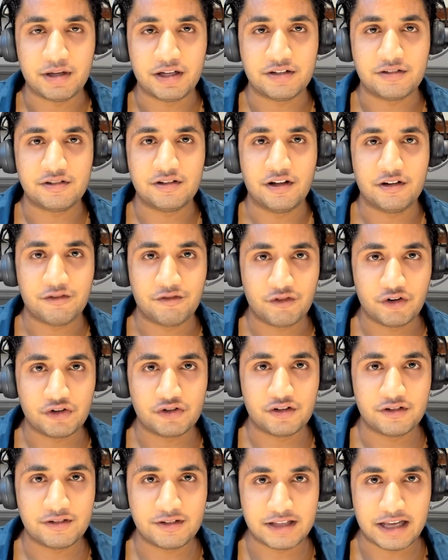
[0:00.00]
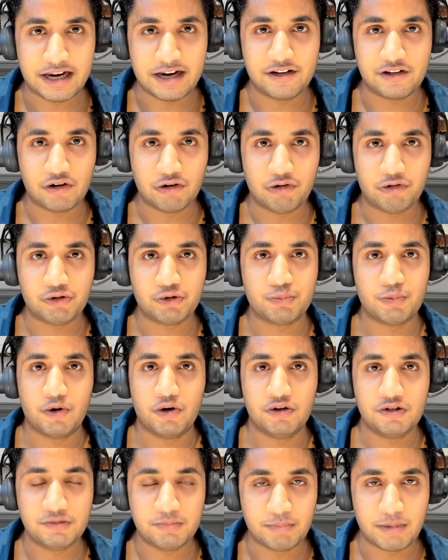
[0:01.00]
It's the first of San Antonio
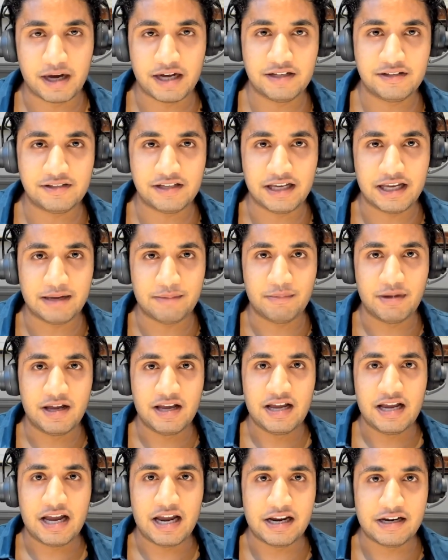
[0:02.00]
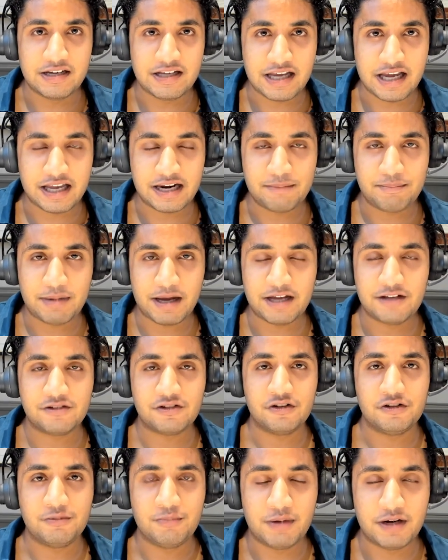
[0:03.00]
Spurs, my team, Indiana
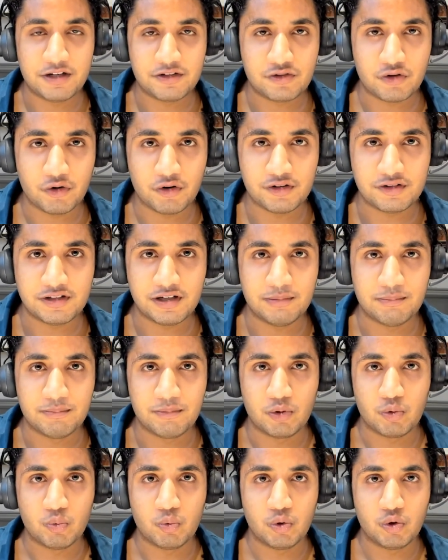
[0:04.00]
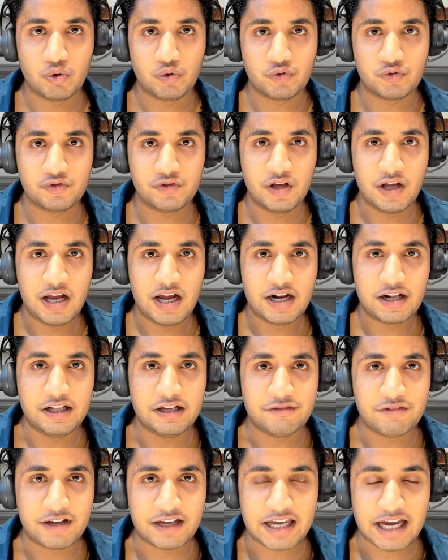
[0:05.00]
Pacers, Minnesota Timberwolves,
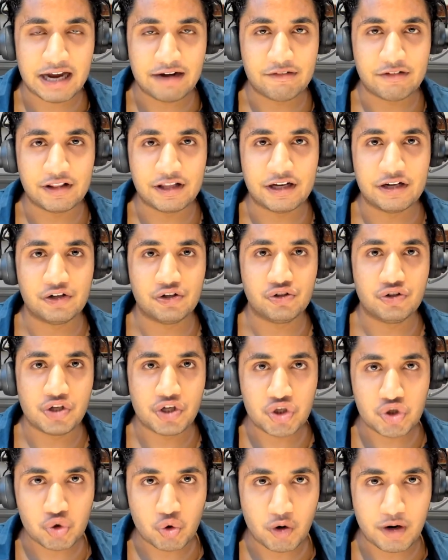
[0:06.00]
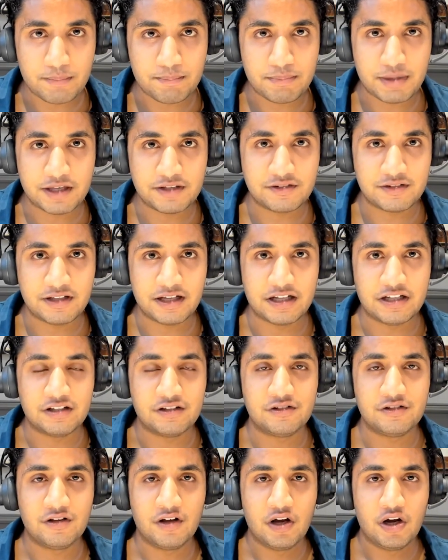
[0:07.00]
Cleveland Cavaliers, Detroit
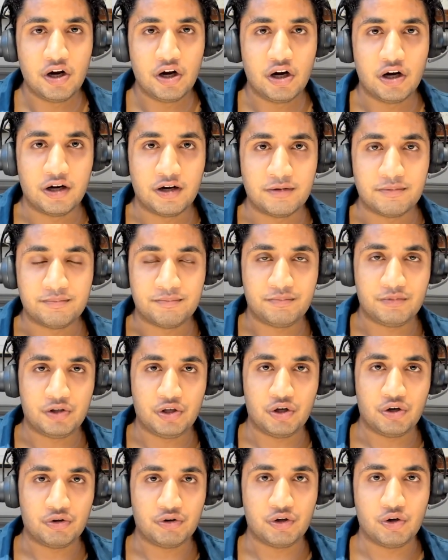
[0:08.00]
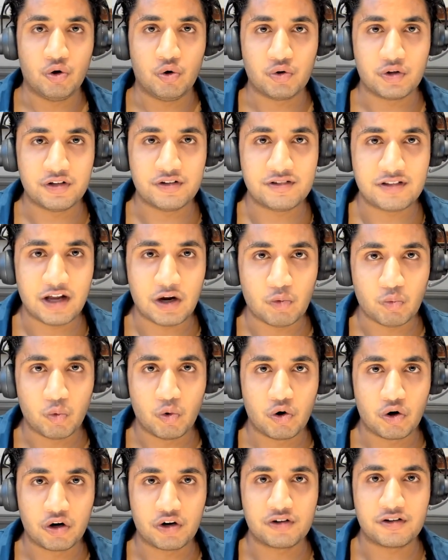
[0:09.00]
Pistons, the Golden State
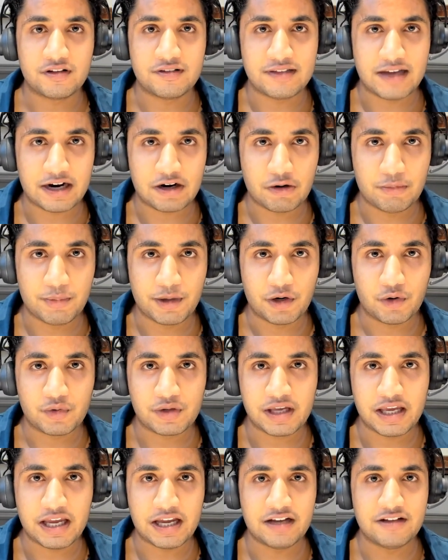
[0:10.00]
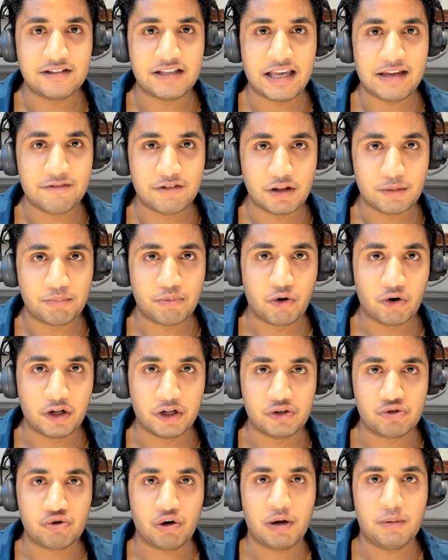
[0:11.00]
Warriors, the Sacramento Kings, even the
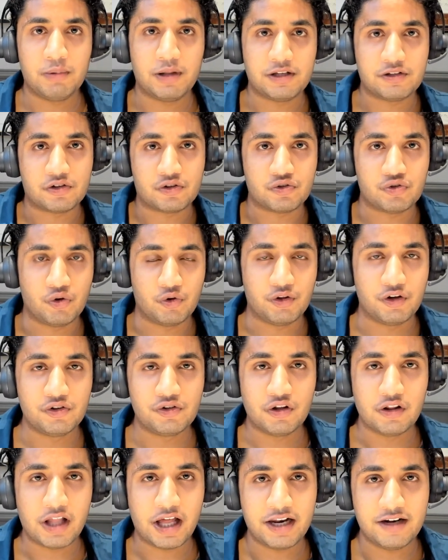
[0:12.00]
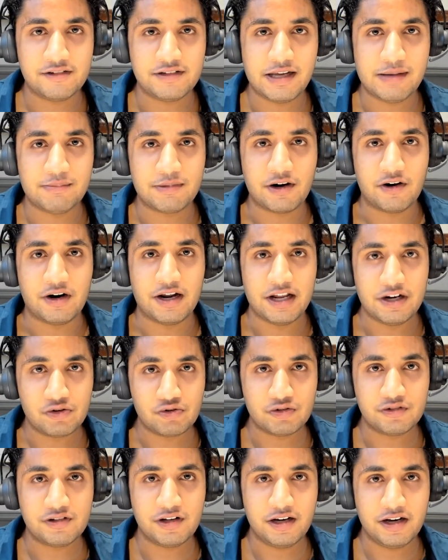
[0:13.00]
Portland Trailblazers. So there's a lot of teams that are
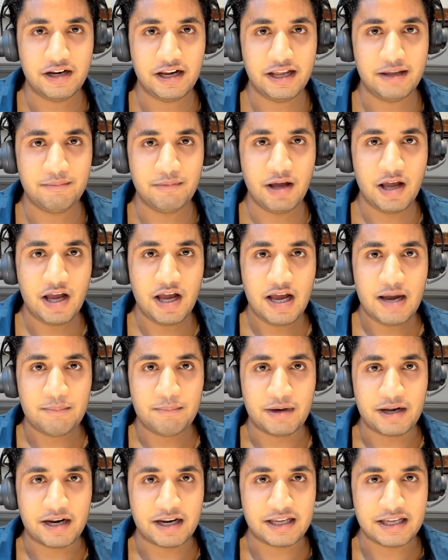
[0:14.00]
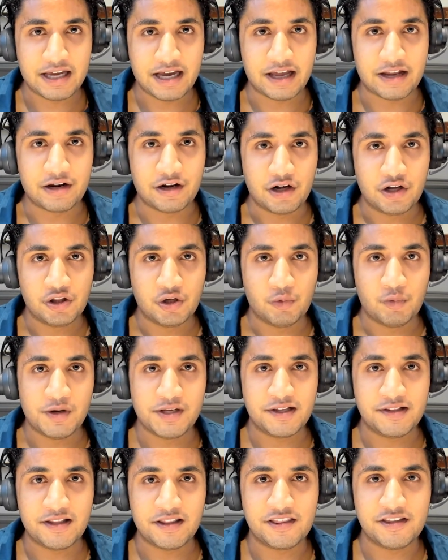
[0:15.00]
interested in him. But again, the
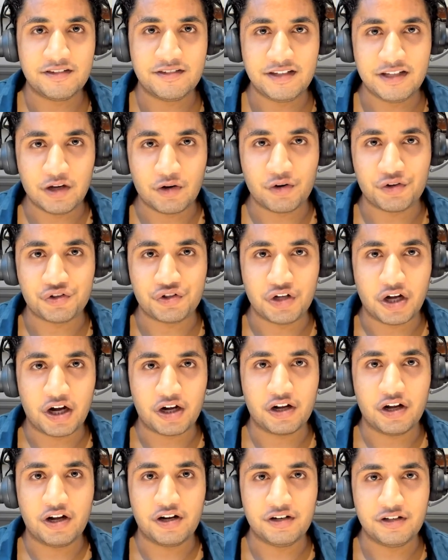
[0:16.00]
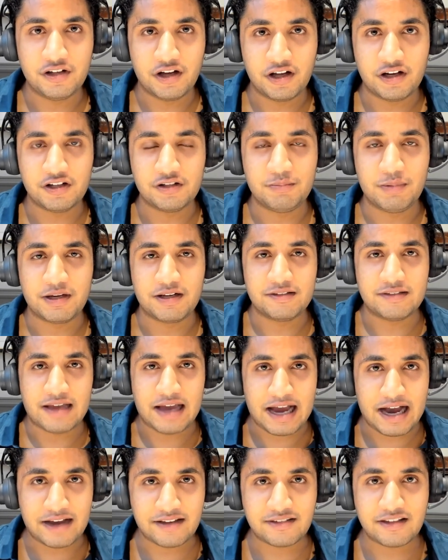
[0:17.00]
reason that this deal has not gone done is because
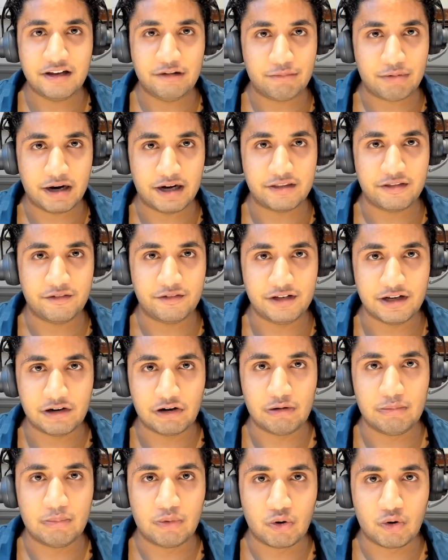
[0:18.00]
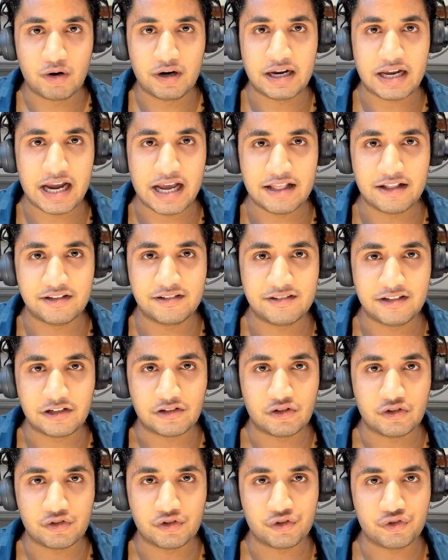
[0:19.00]
the asking price of Daryl Morey and the
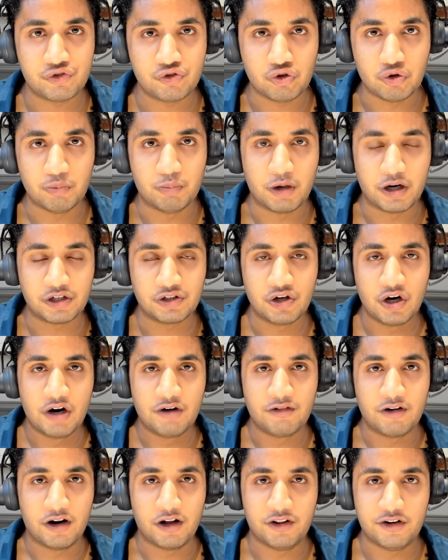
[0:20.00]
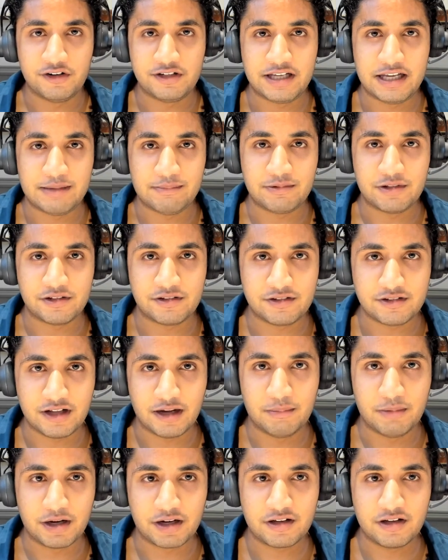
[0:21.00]
Sixers is just too much for other teams to
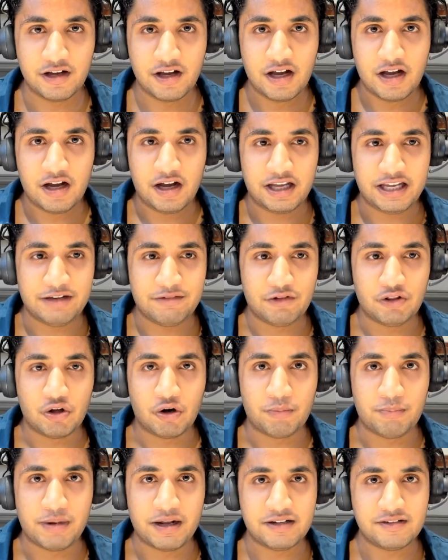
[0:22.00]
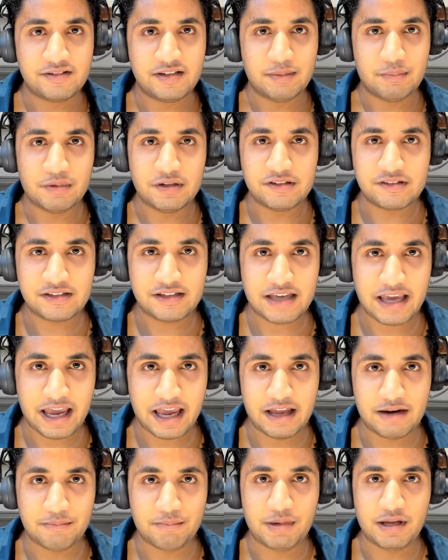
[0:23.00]
stomach, even though Ben Simmons
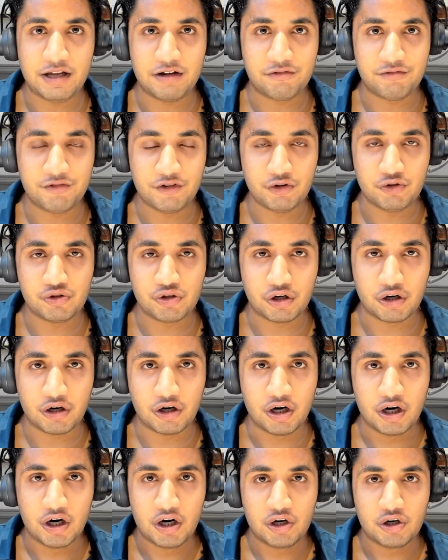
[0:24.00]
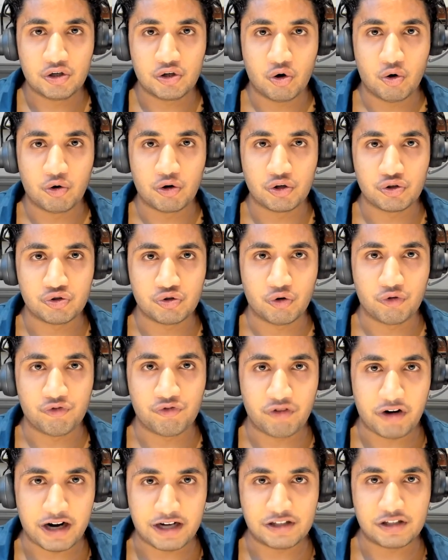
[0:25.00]
can be a future cornerstone
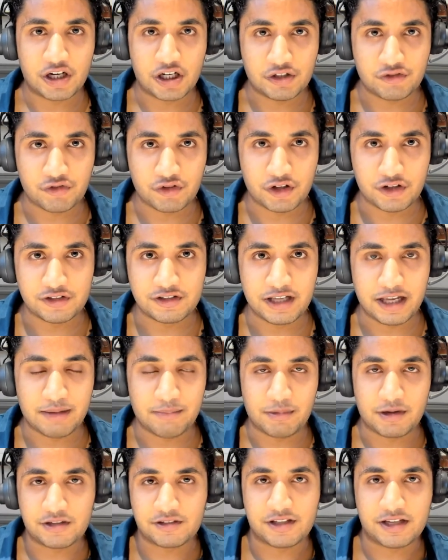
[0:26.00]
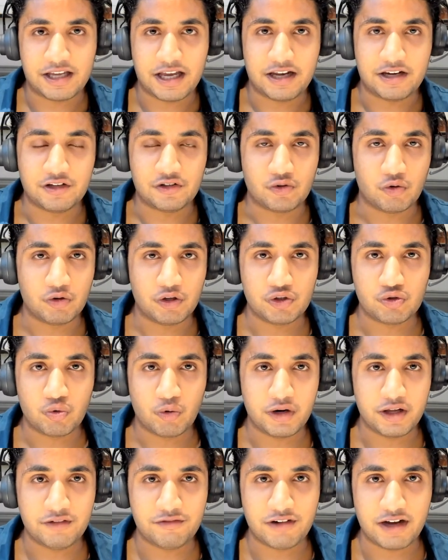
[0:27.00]
franchise for their team because again he's only
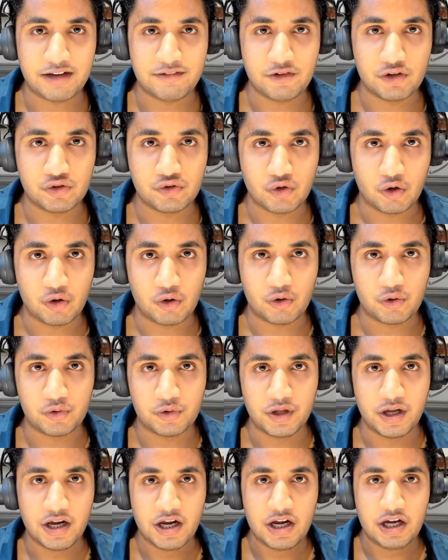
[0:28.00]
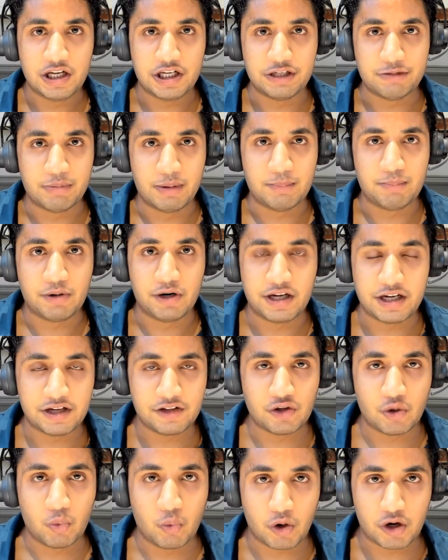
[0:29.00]
25 years old. He's been putting
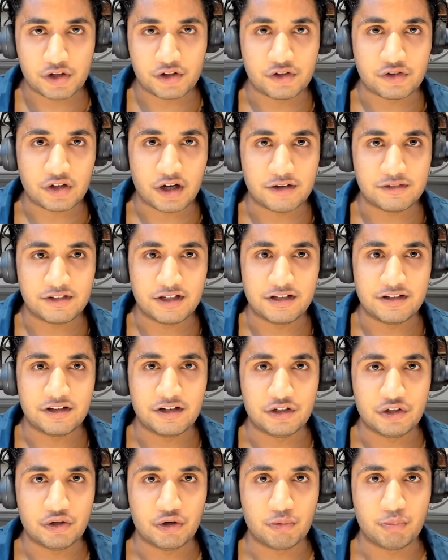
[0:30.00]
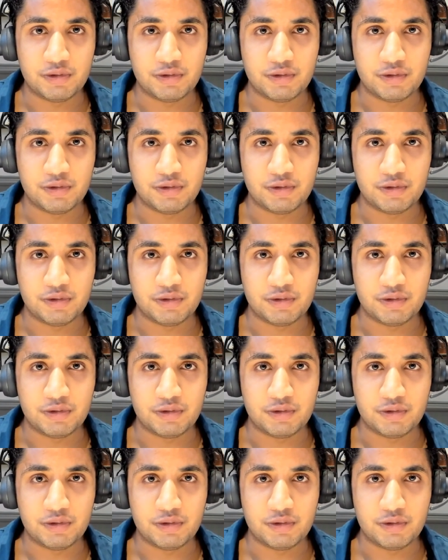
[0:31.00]
in the work this offseason.